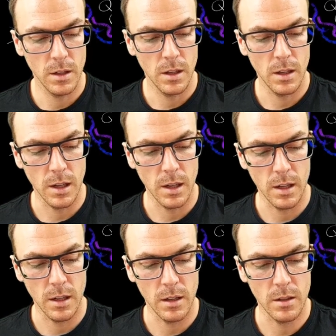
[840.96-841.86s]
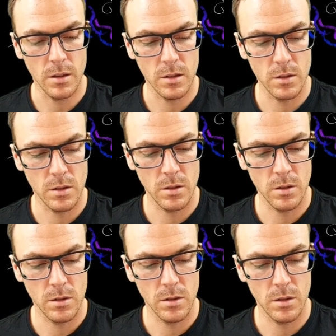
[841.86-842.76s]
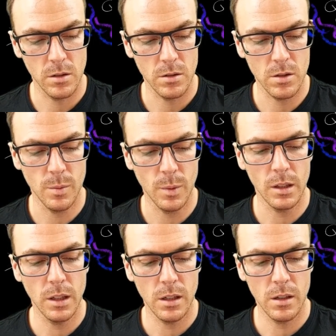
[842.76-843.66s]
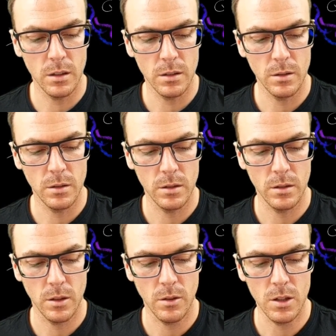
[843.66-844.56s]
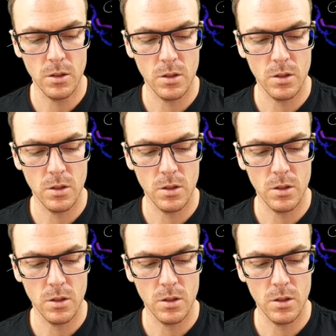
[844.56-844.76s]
And just to be clear, they're each